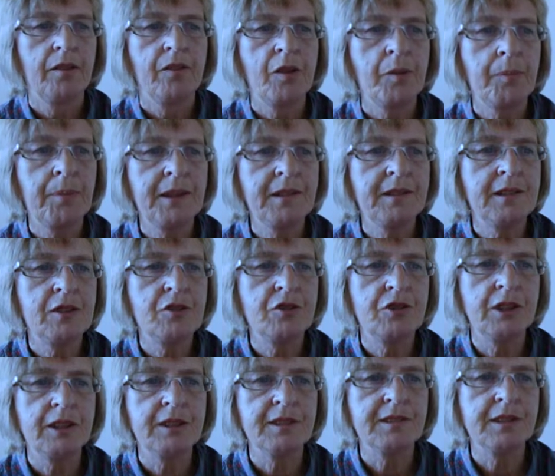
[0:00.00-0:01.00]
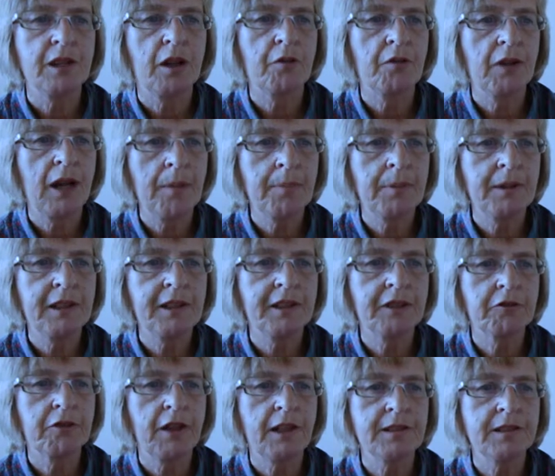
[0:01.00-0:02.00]
The Bt genes are rapidly
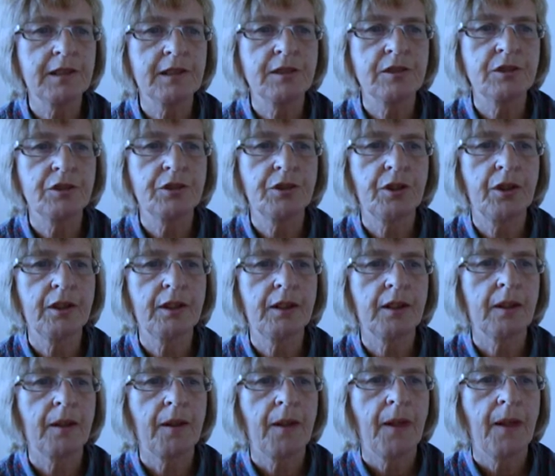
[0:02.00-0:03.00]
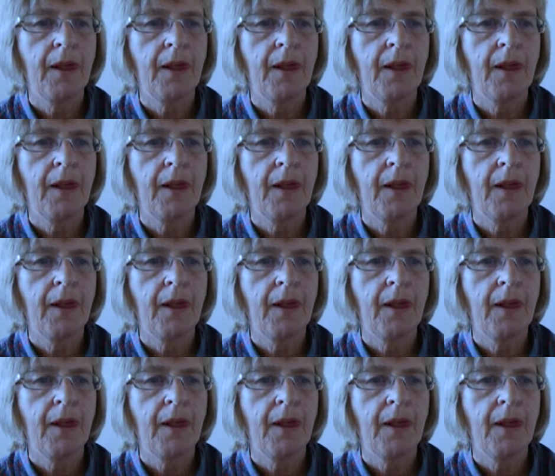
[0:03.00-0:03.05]
degraded in soil,